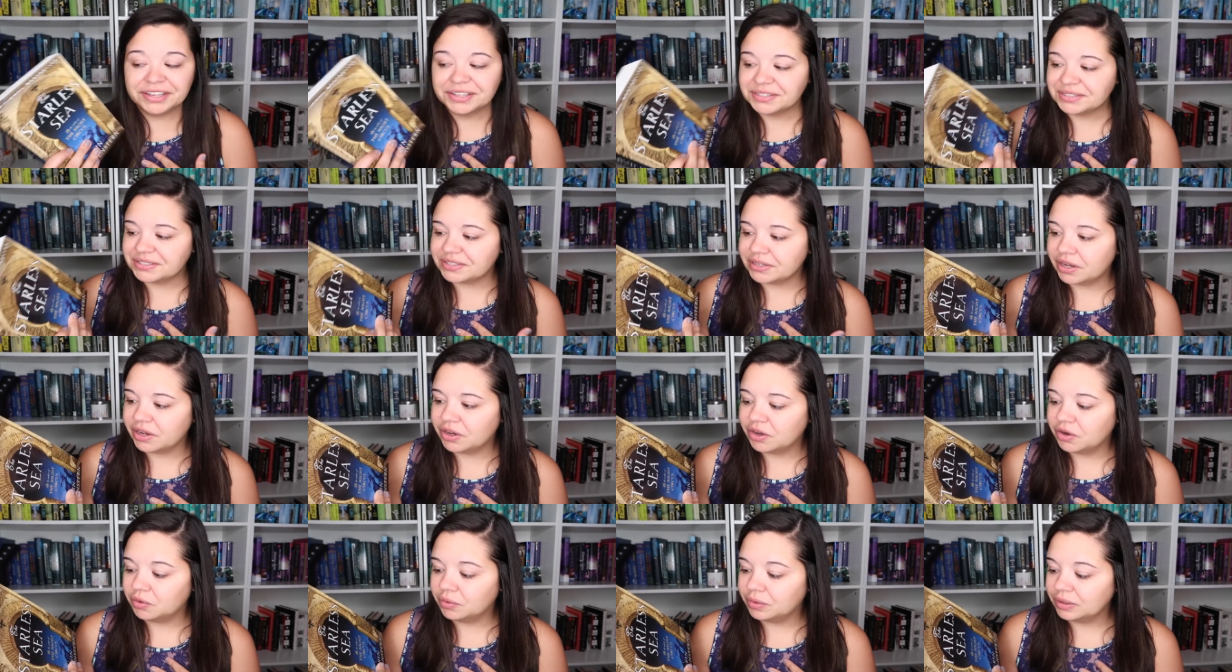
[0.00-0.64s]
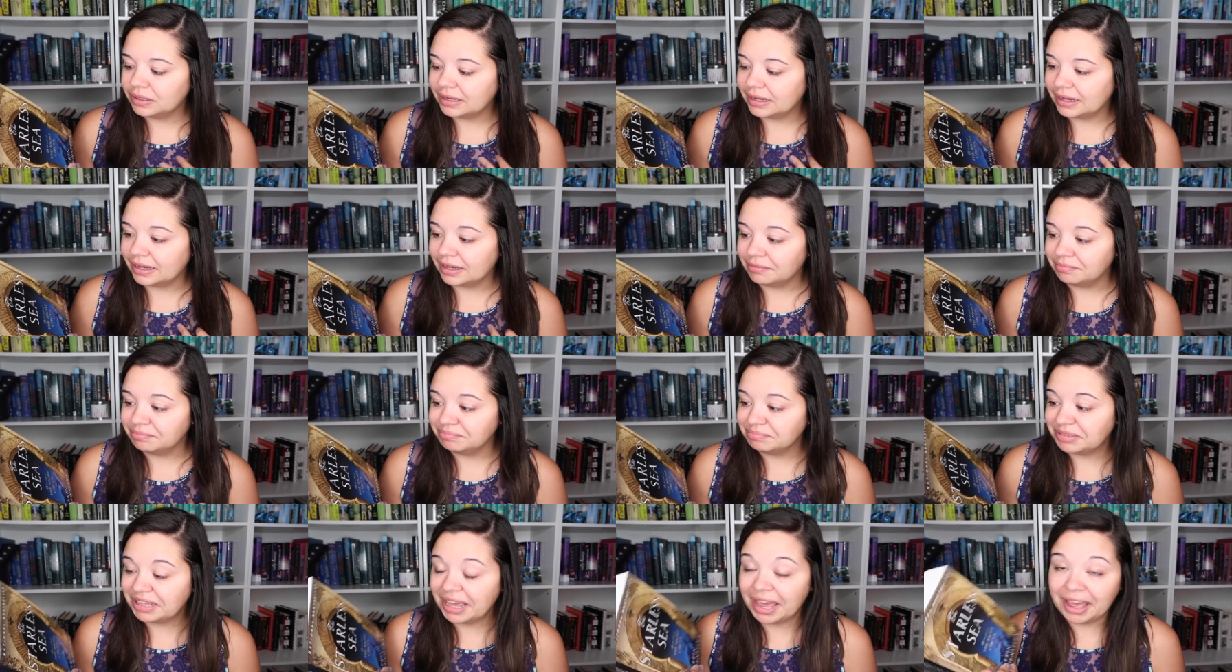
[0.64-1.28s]
So
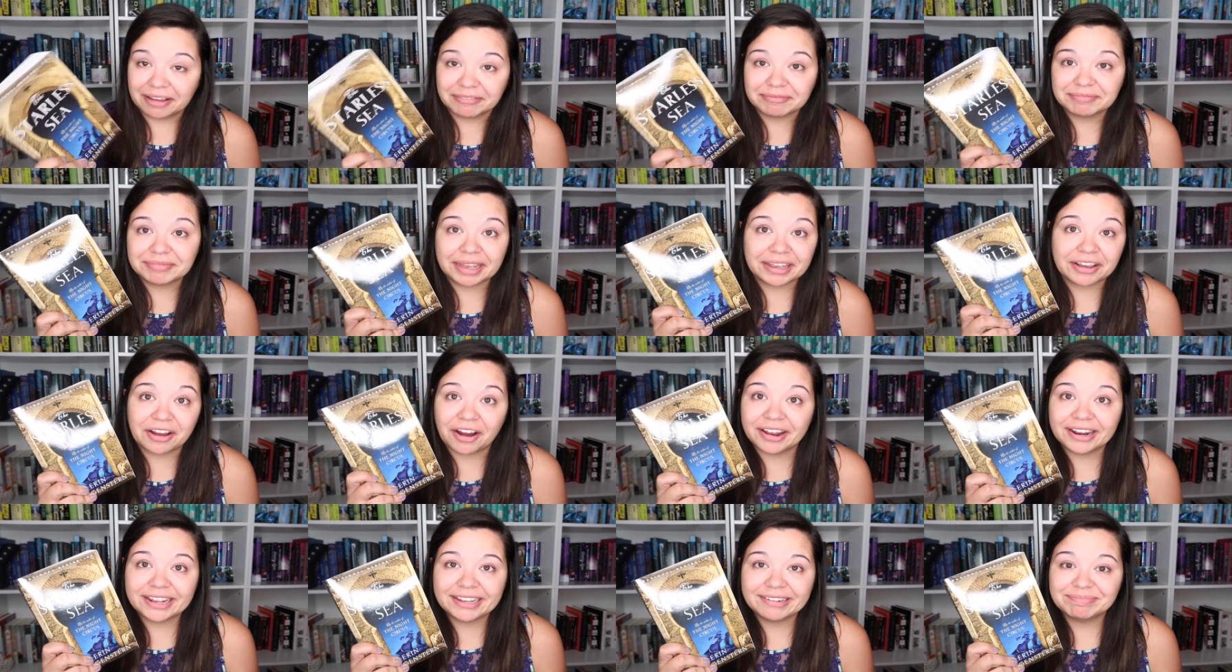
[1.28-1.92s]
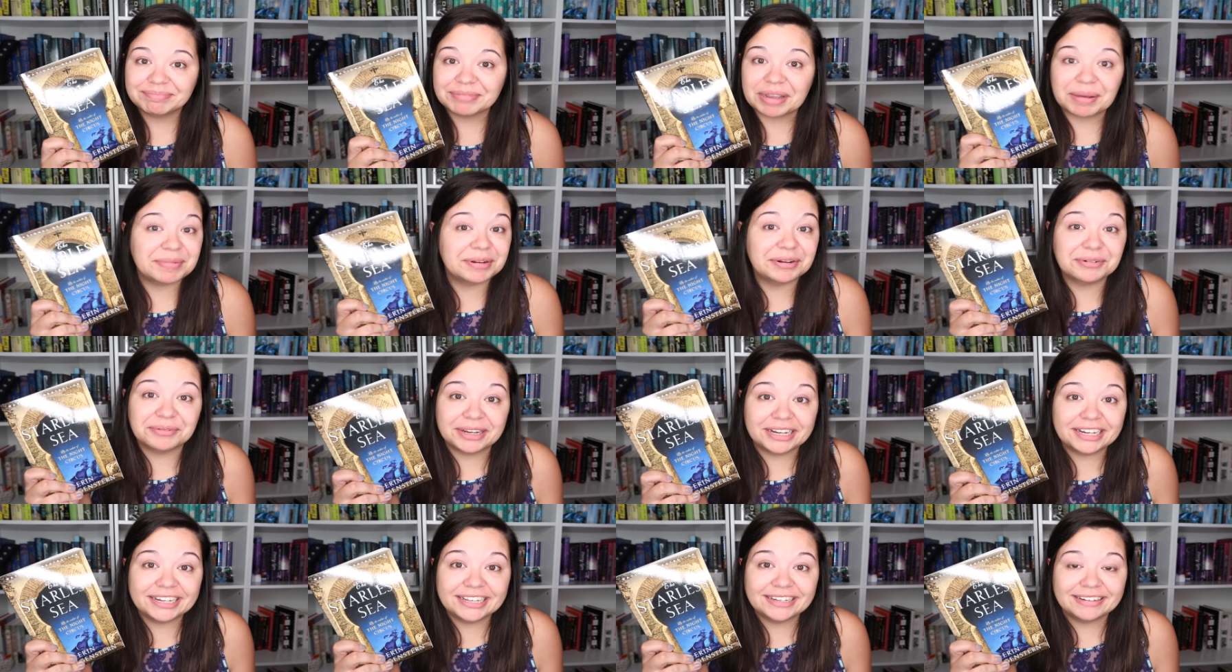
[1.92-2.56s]
yeah, I got it, I'm
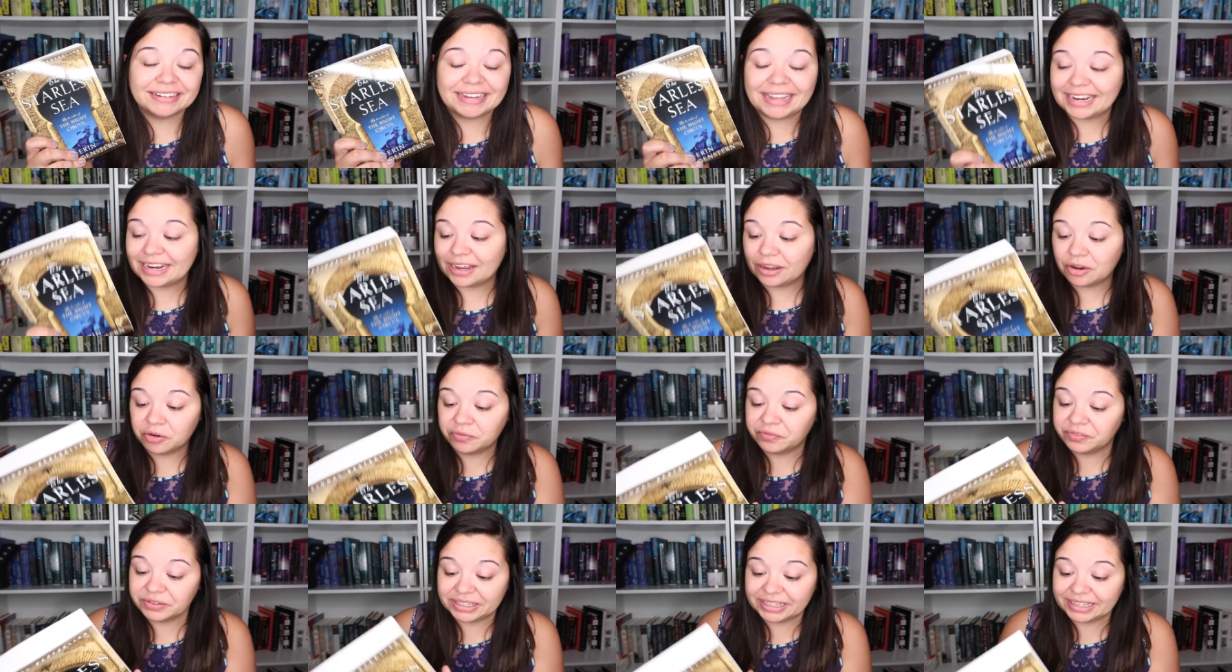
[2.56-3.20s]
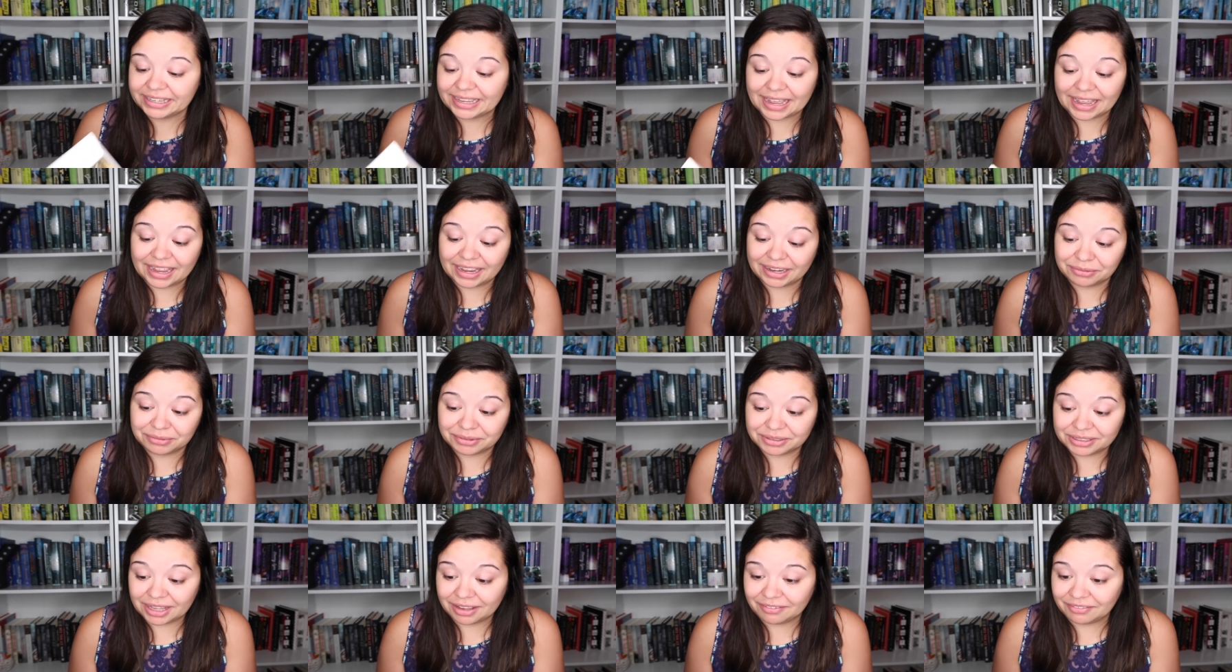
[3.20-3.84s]
gonna read it, and hopefully I
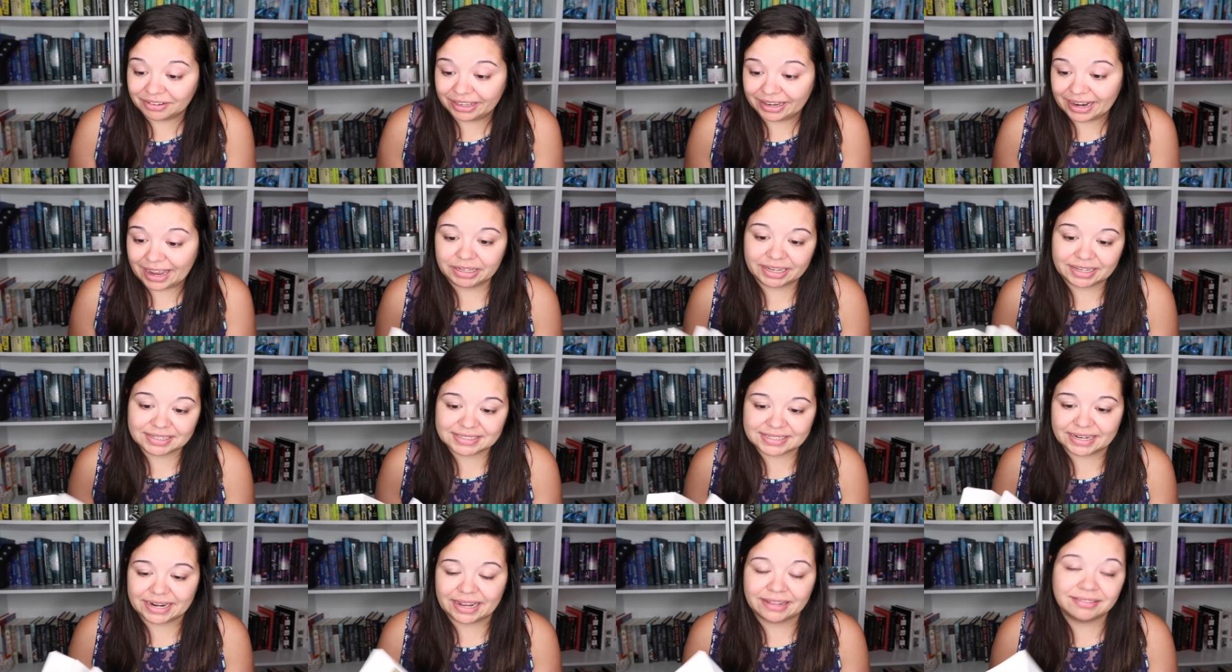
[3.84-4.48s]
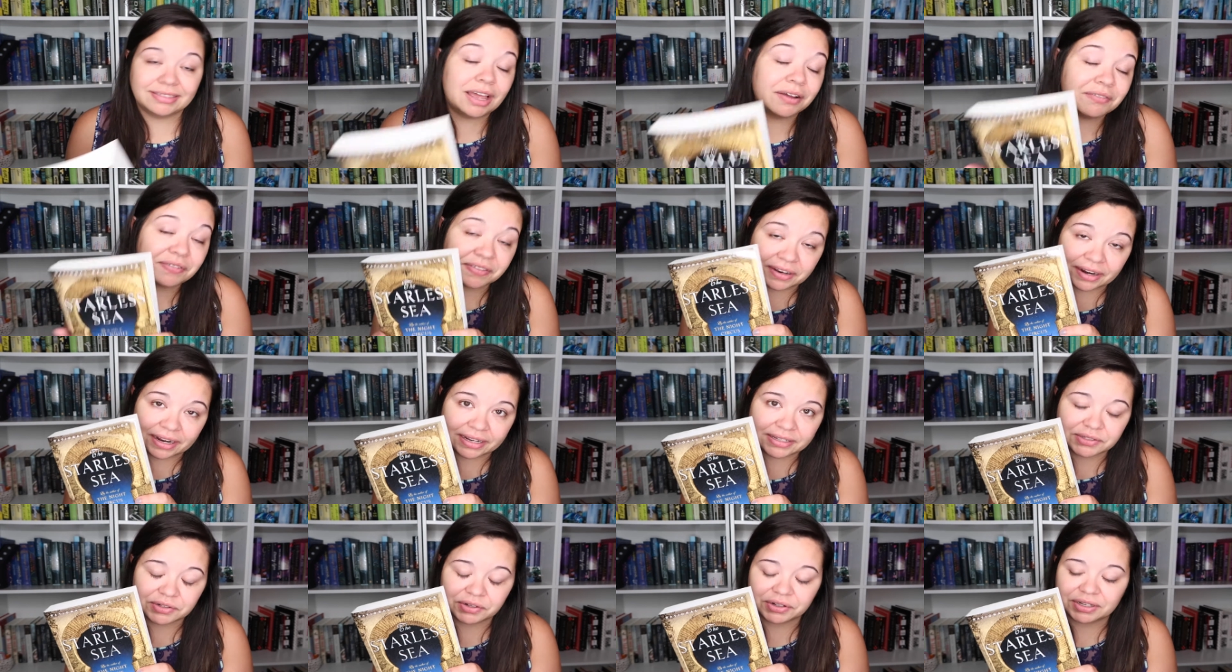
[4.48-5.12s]
will love it. Like I said, I loved The
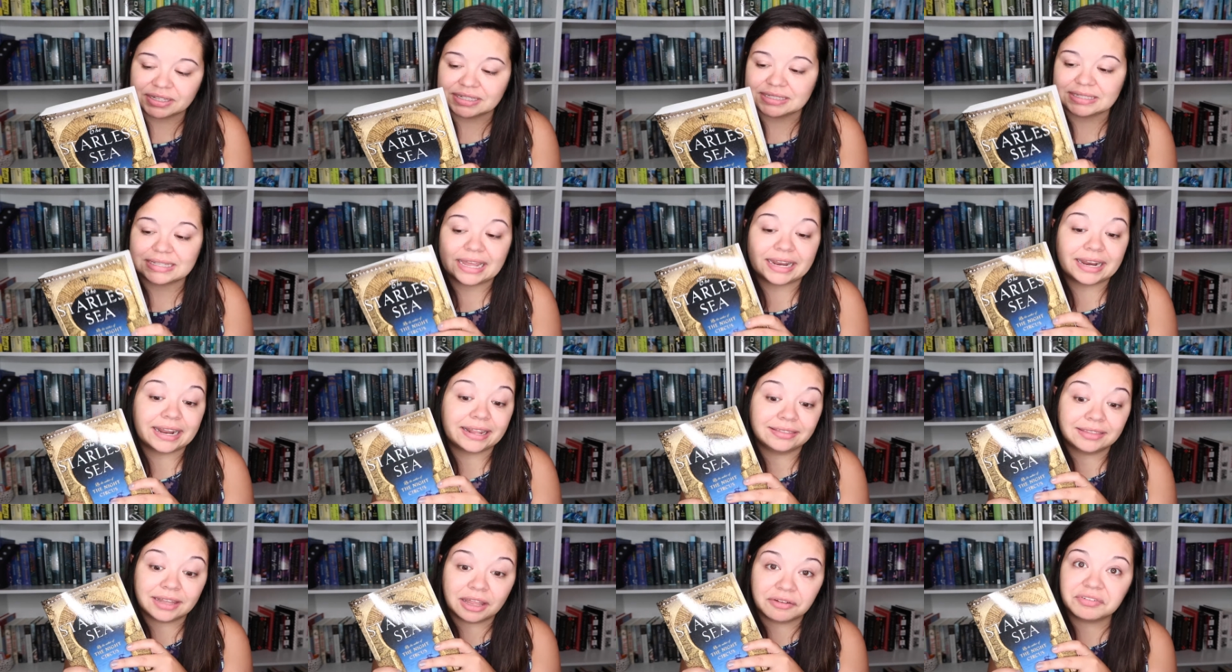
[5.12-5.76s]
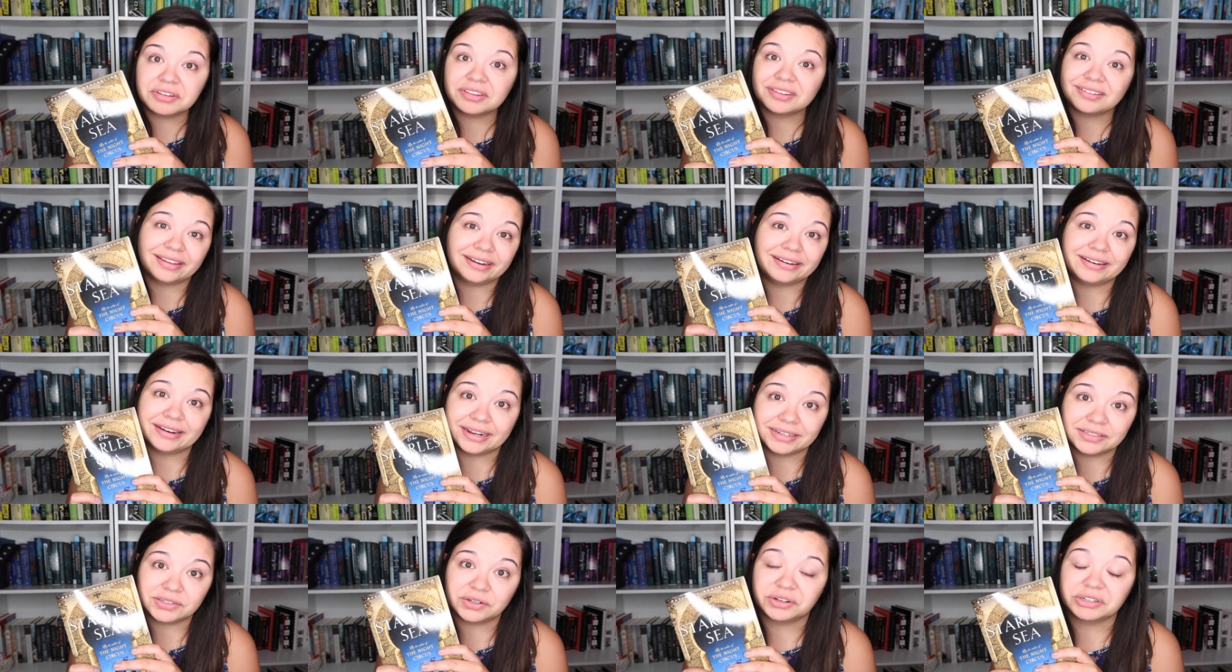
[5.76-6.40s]
Night Circus, and I loved The
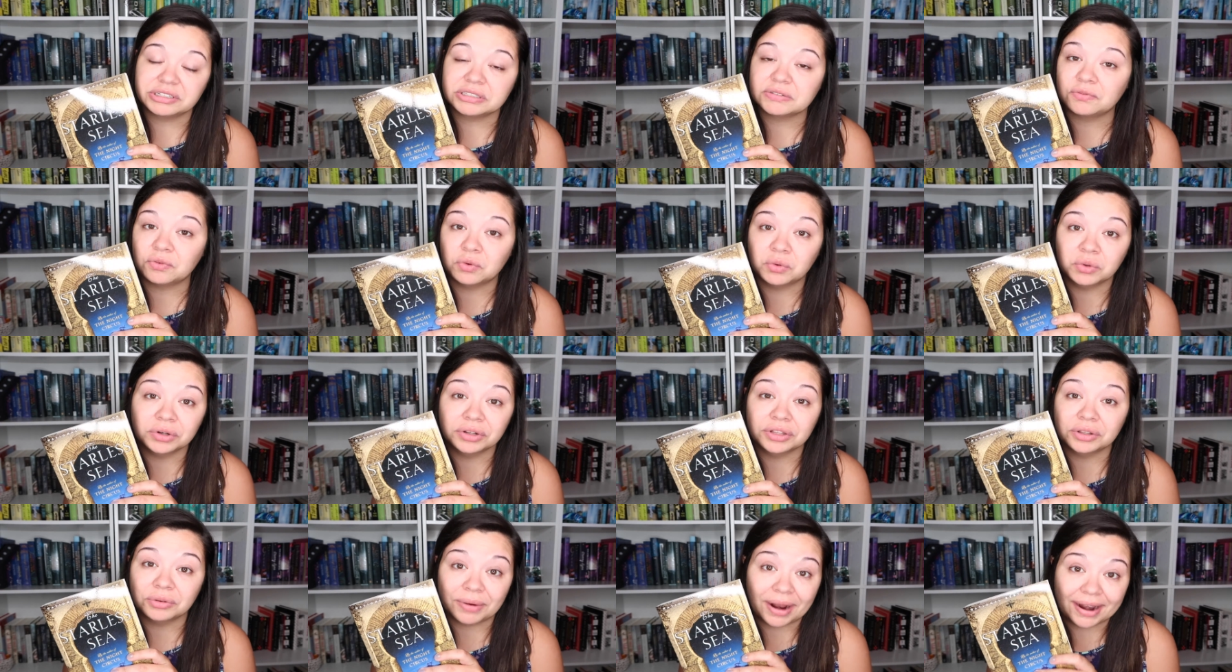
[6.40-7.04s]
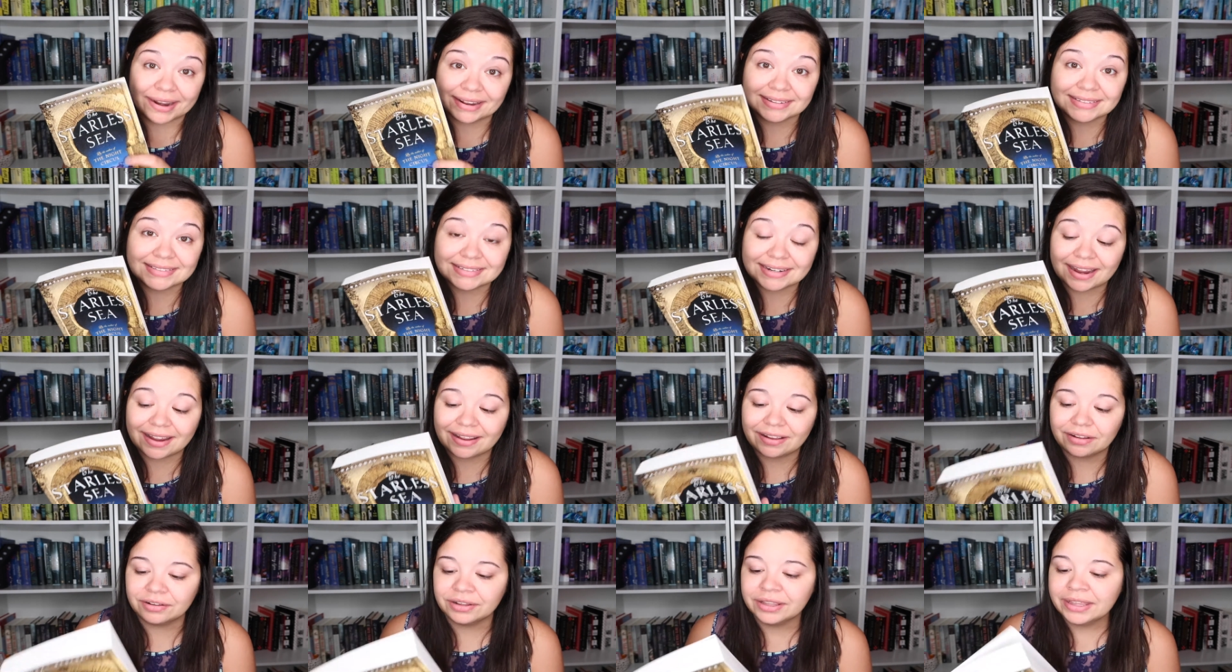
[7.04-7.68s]
Night Circus for the writing
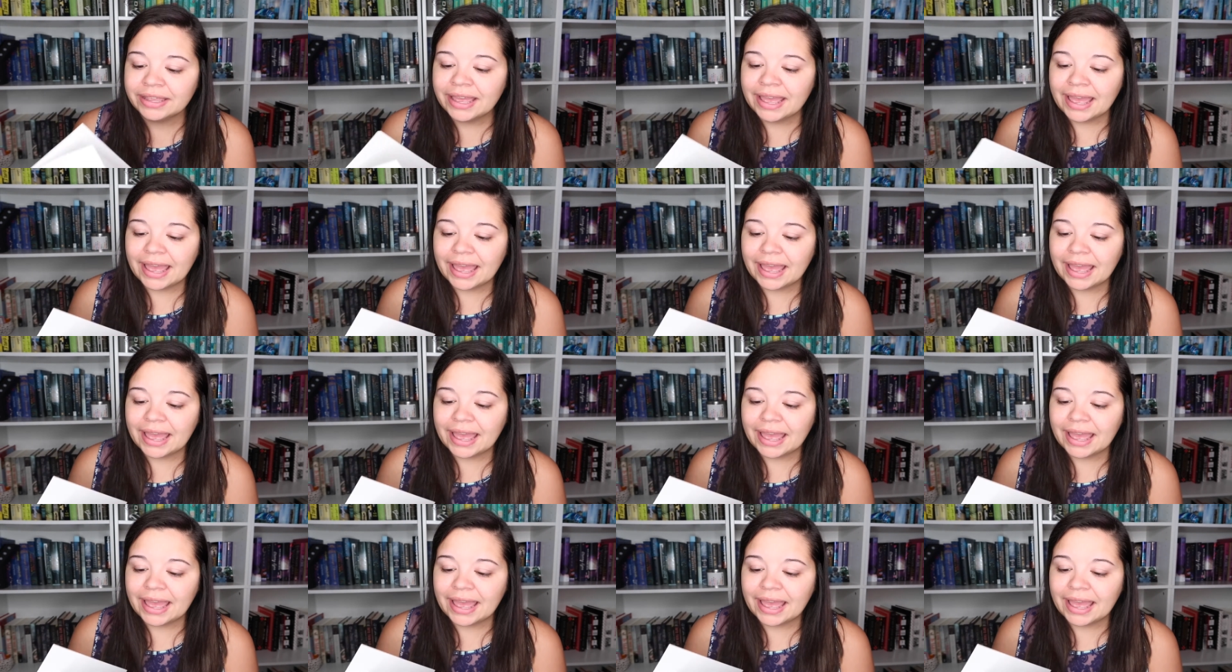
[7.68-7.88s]
style